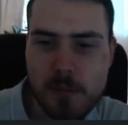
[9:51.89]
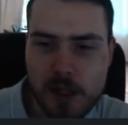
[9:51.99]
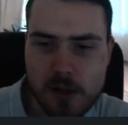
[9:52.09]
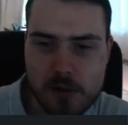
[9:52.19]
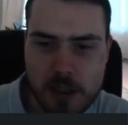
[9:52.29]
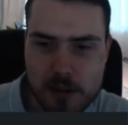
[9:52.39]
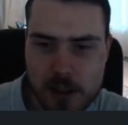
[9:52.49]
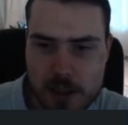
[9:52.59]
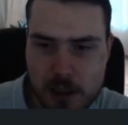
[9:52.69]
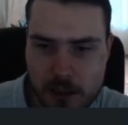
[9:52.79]
player at
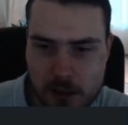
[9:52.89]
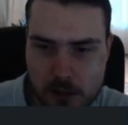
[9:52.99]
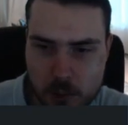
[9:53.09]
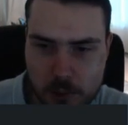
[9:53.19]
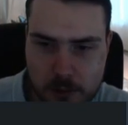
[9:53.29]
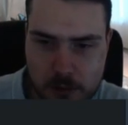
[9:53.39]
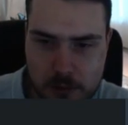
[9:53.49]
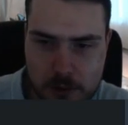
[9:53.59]
least a little more.